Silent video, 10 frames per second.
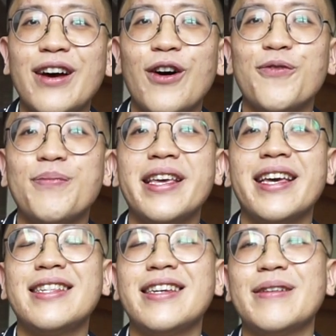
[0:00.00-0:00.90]
of me
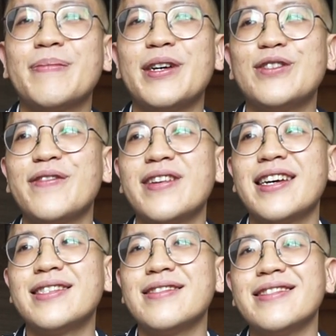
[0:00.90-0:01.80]
getting my driving
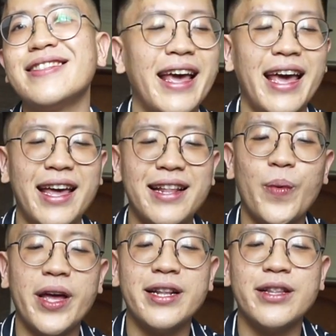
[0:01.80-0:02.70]
license. And
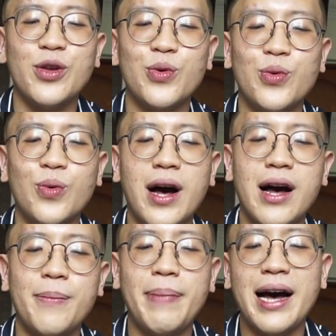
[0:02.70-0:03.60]
when you
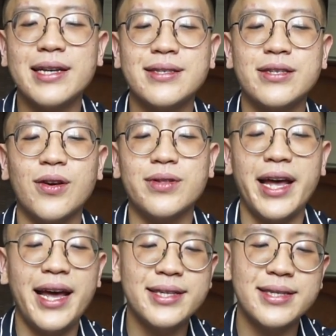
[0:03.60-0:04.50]
pass your
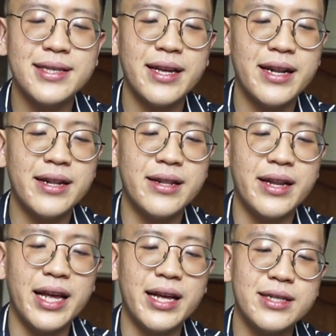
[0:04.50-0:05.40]
test,
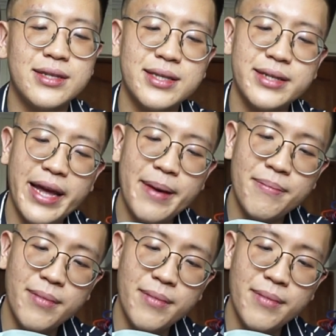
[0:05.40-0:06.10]
they stamp